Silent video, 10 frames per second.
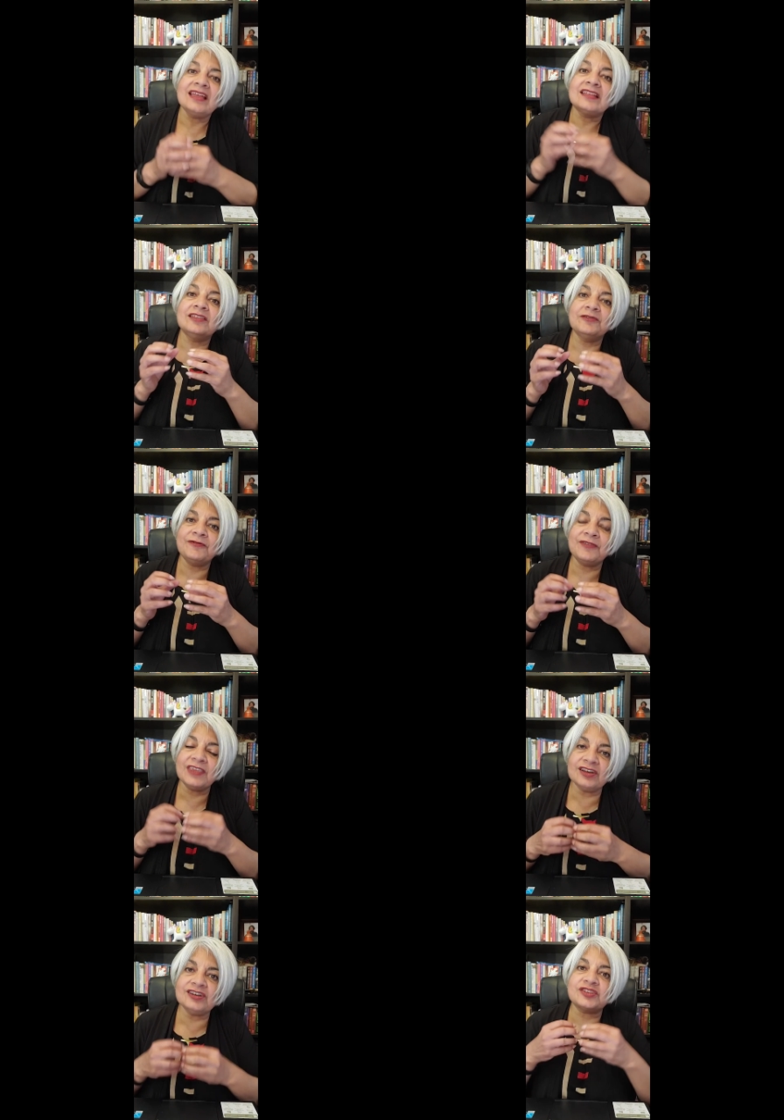the
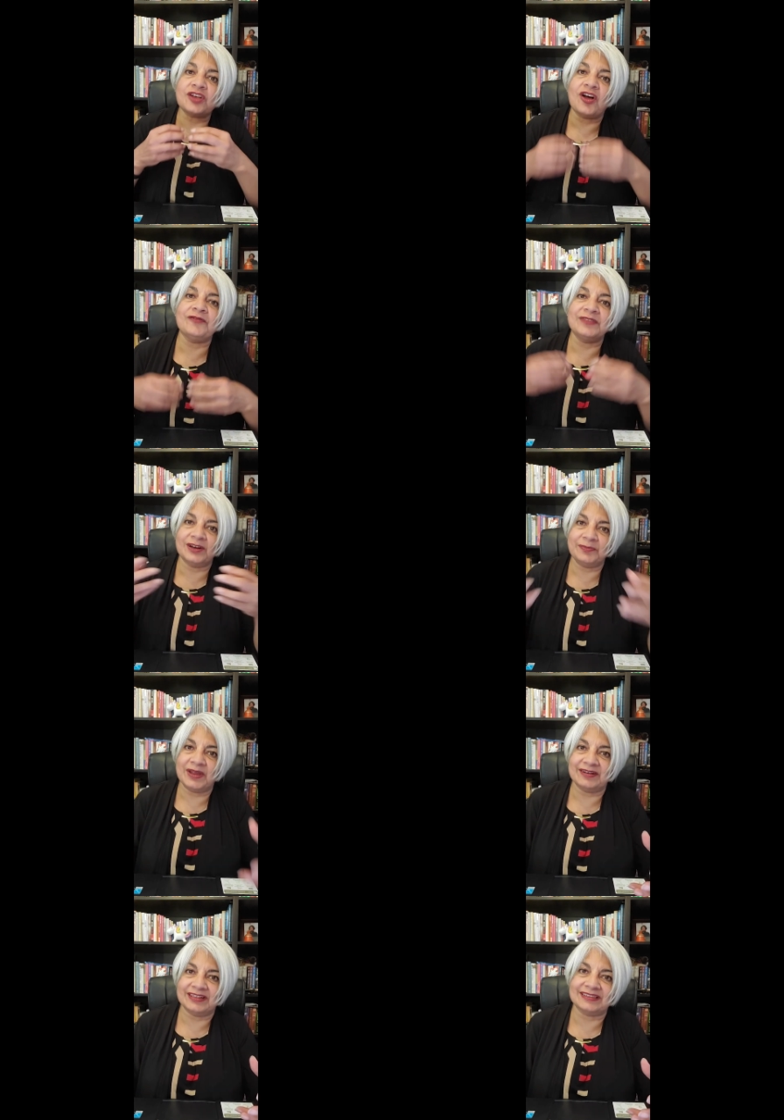fears of their
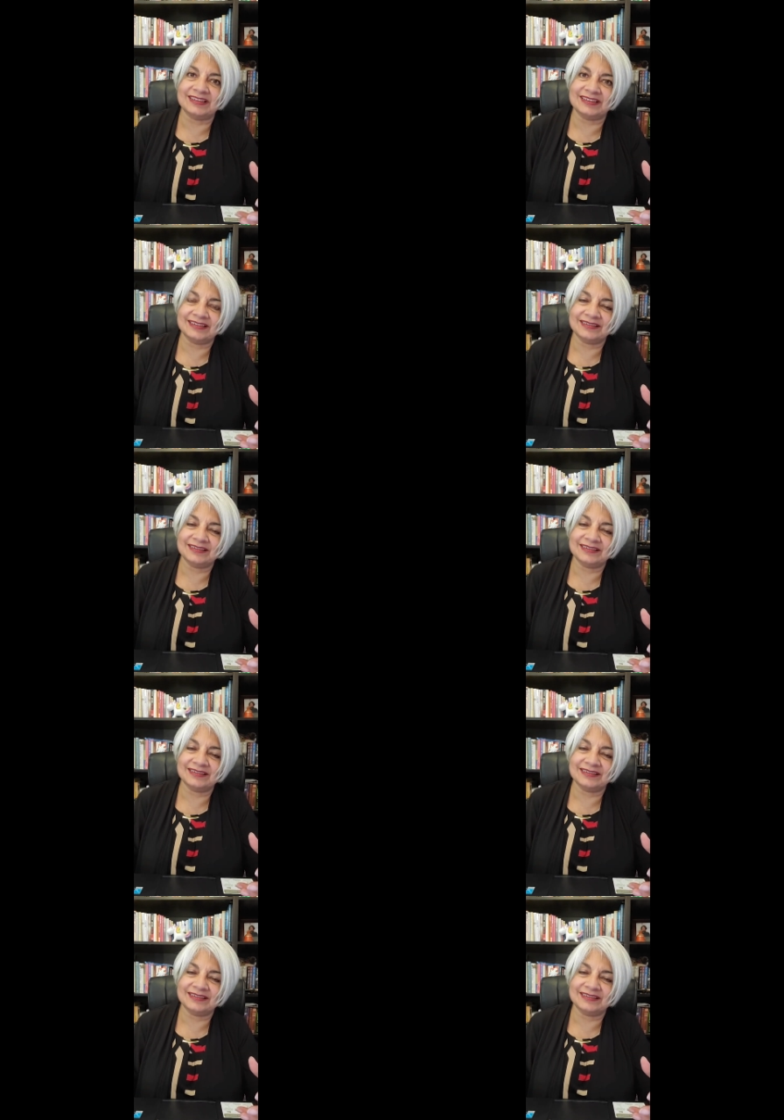parents.